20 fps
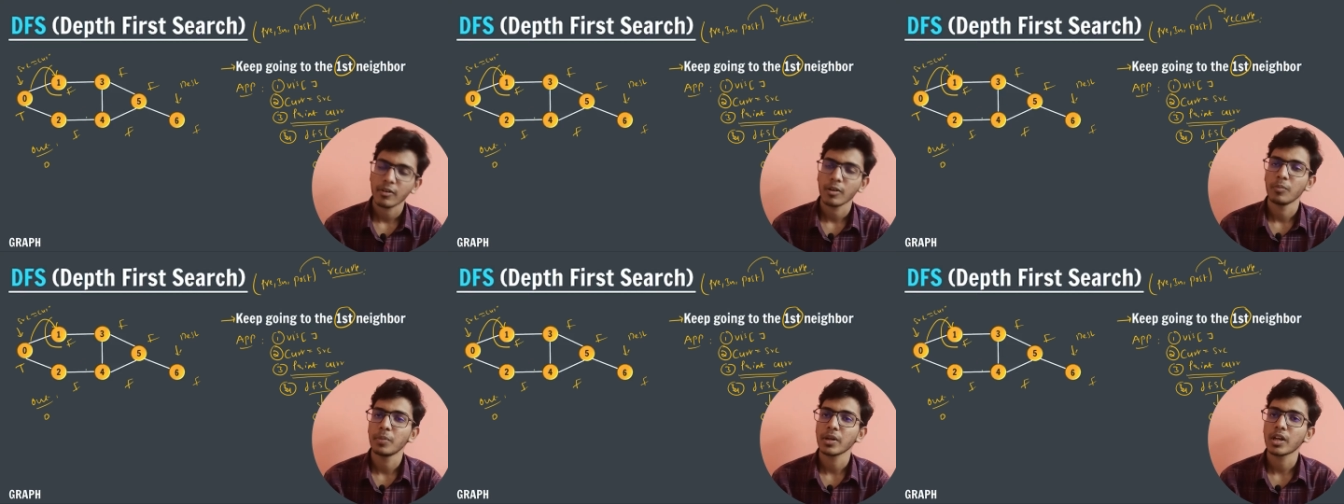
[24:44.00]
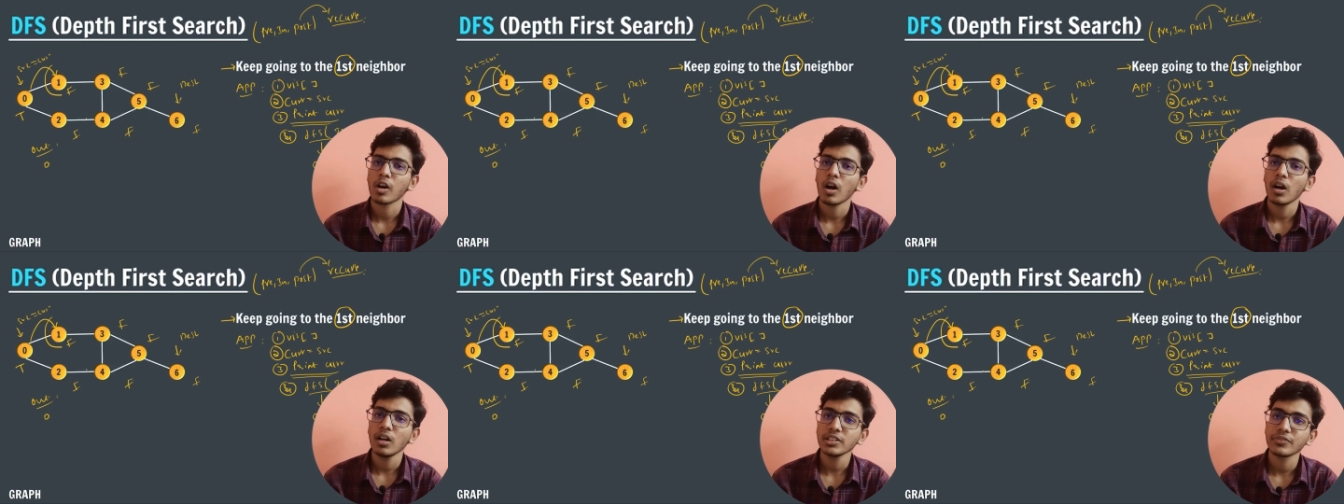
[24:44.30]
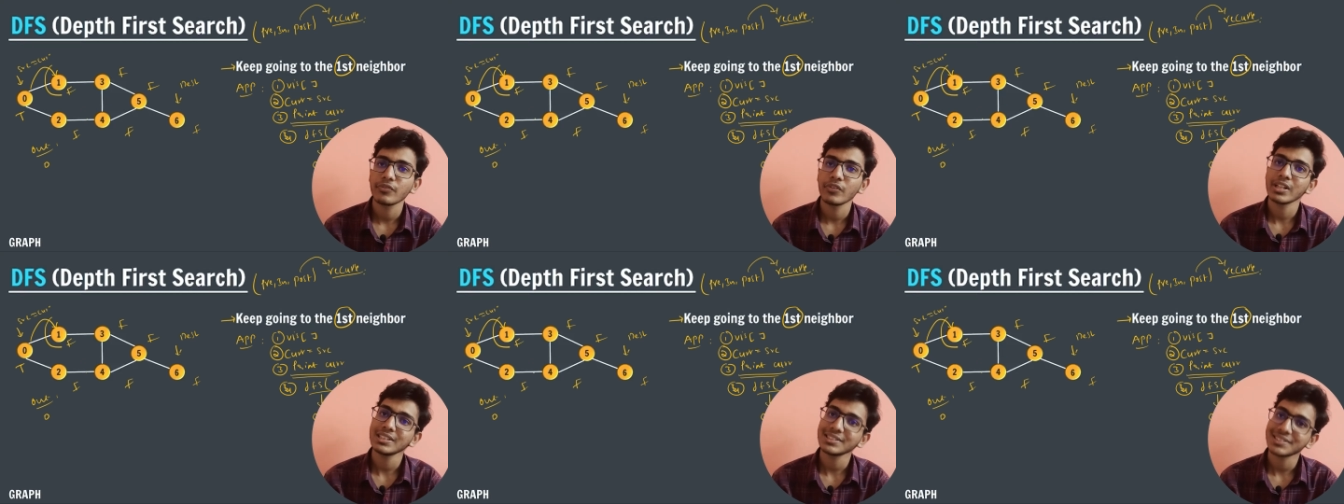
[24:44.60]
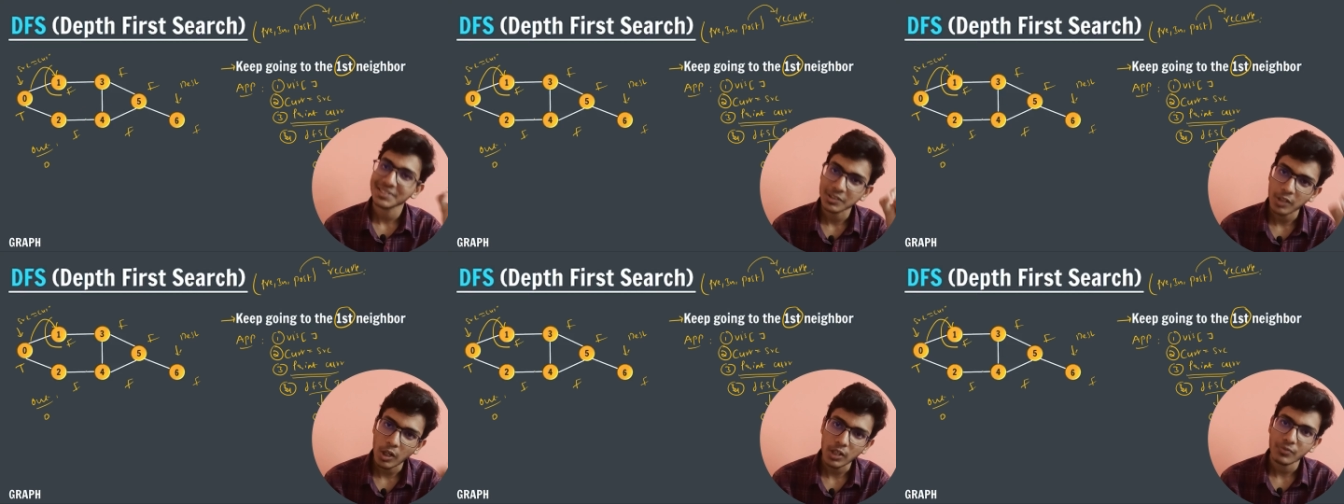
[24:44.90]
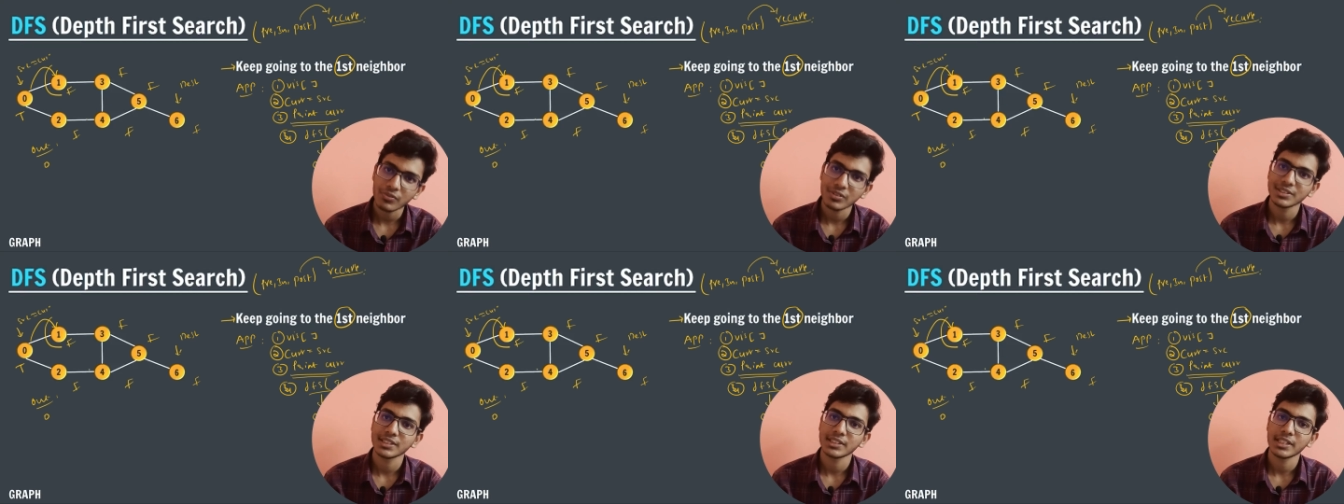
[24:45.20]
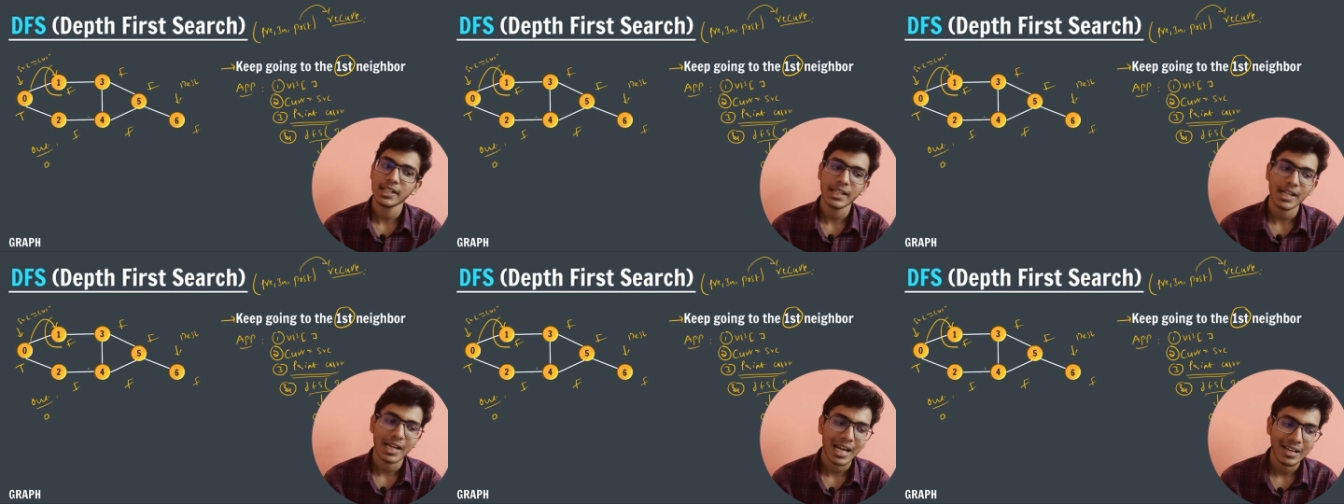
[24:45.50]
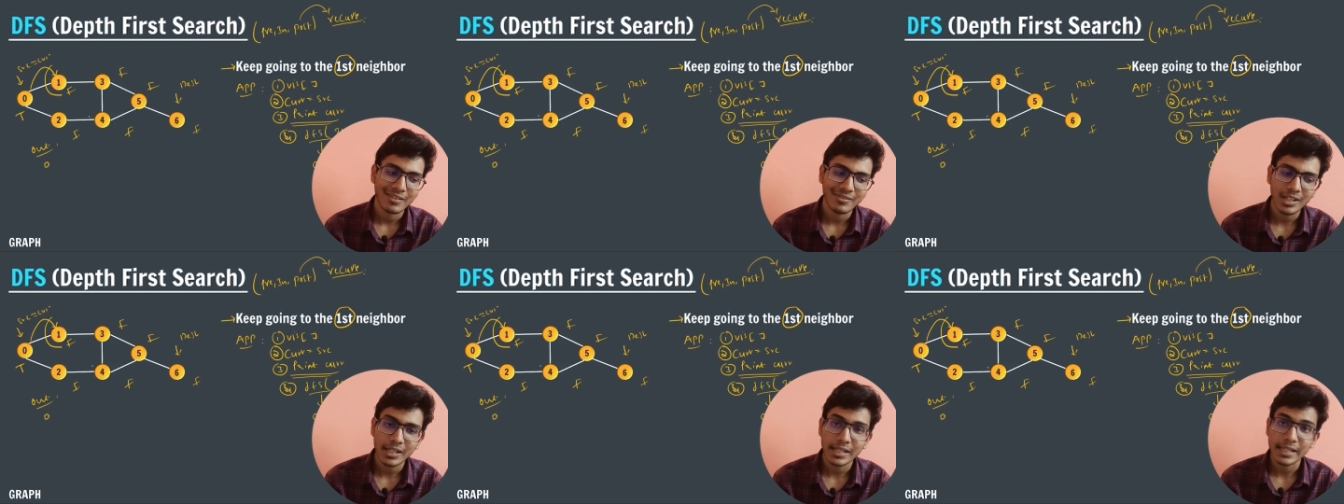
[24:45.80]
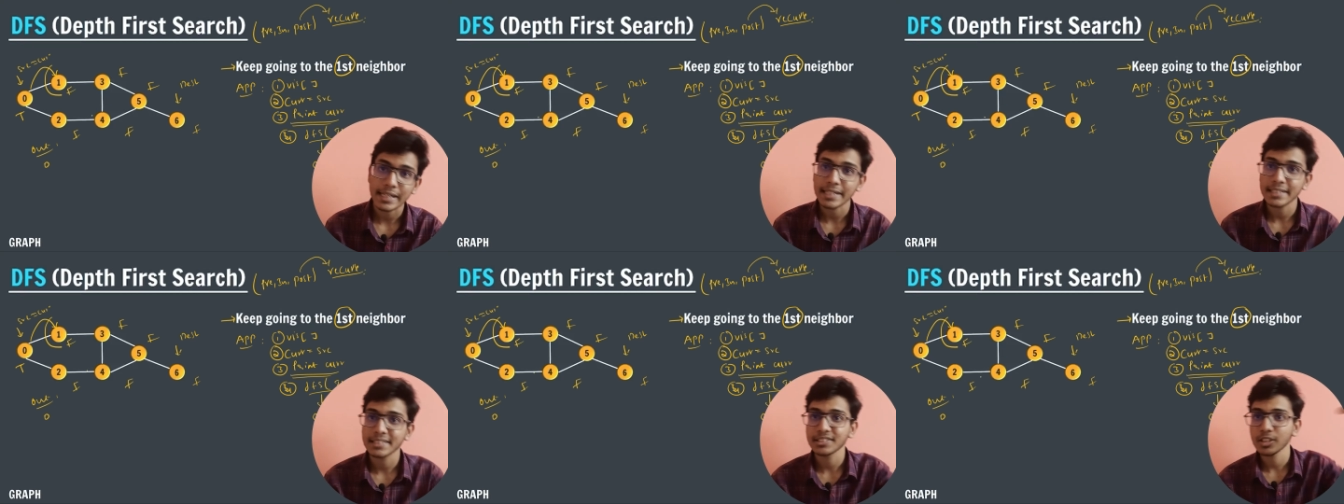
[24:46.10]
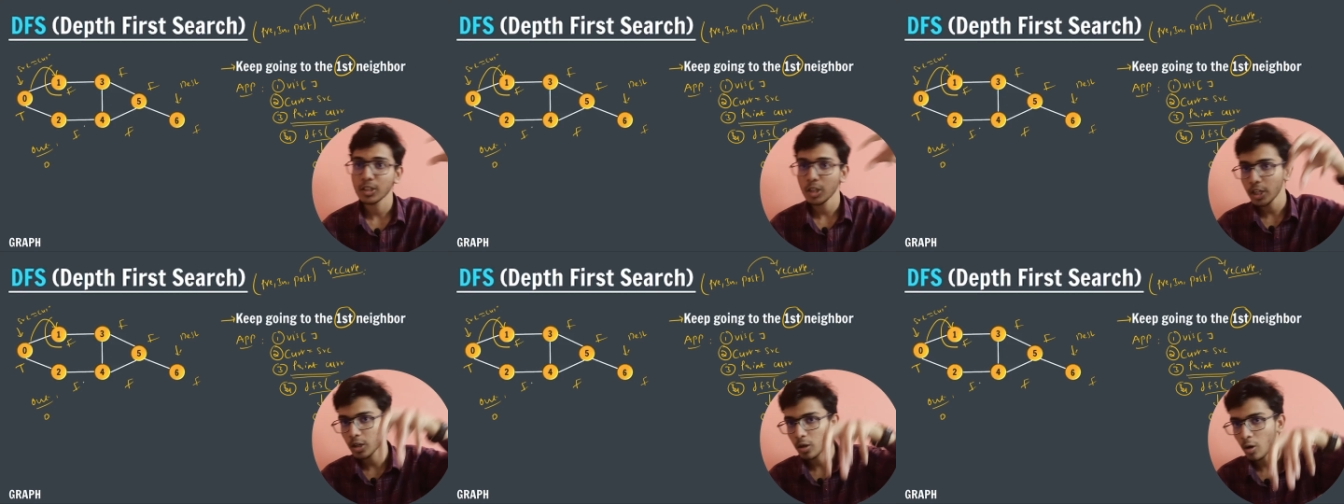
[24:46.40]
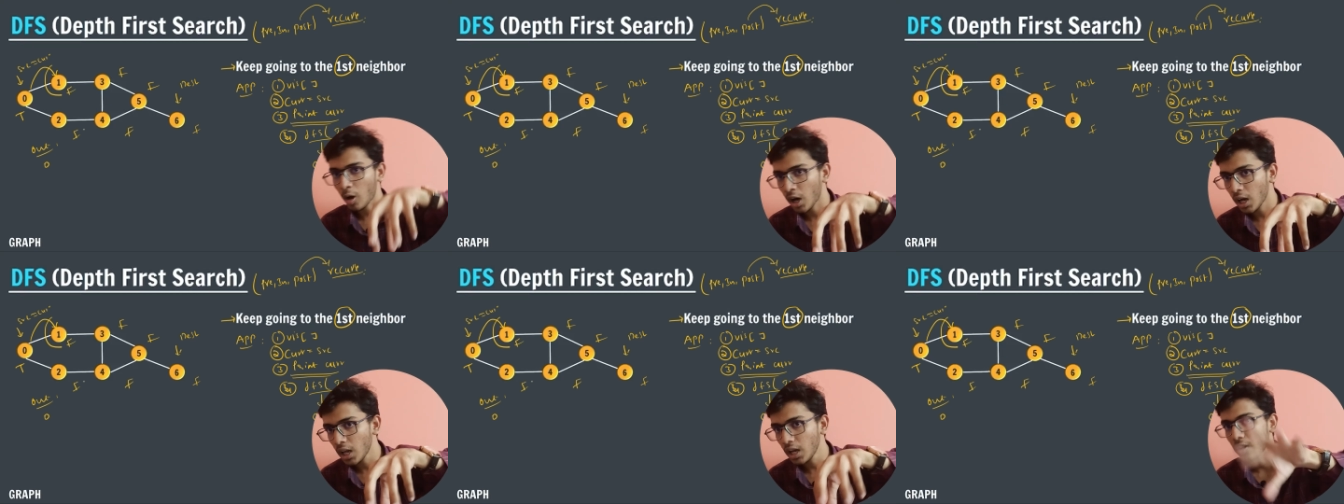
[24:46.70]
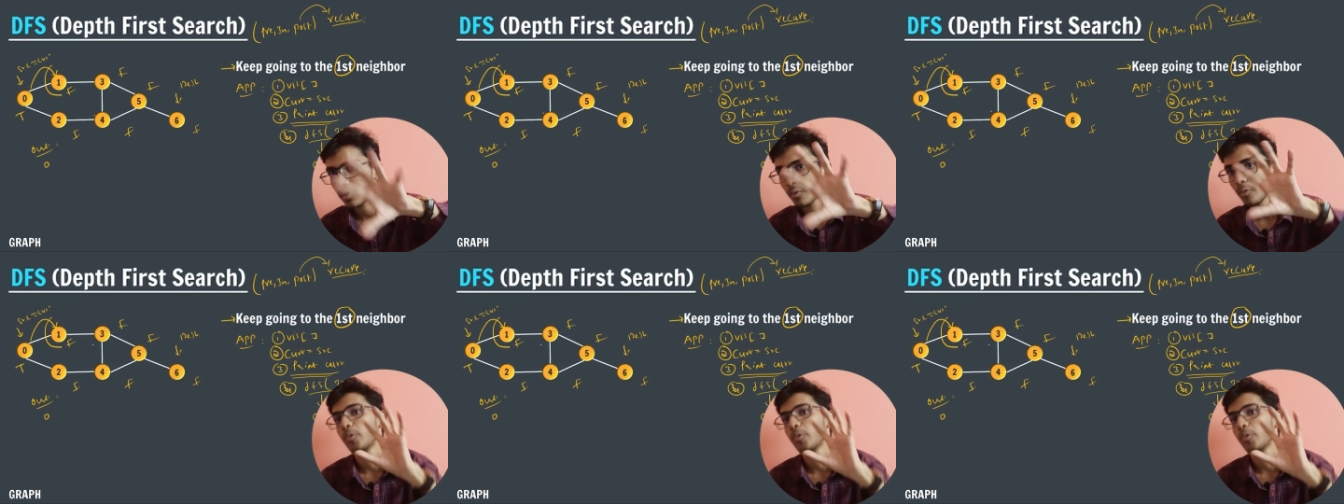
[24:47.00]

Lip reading: because one is not visited, I will recursively call